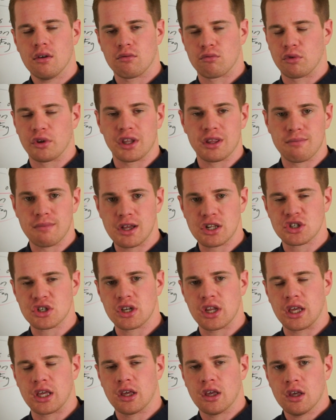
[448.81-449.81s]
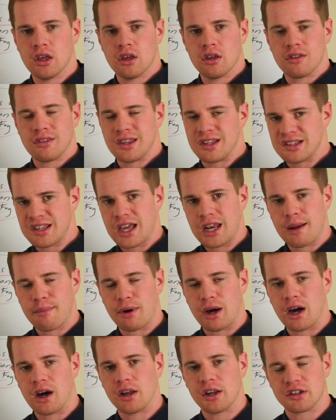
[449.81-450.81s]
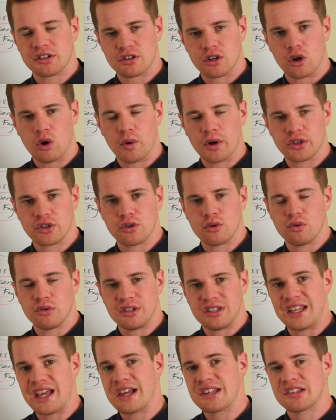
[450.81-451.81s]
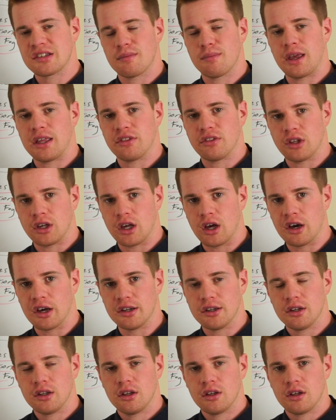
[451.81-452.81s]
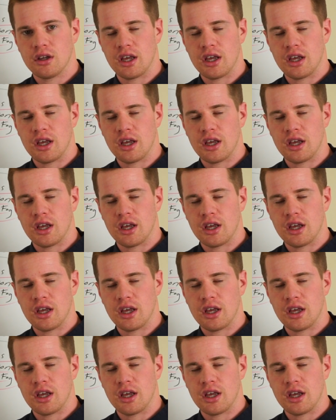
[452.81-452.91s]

really mentioning these antibiotics are going to decimate the gut.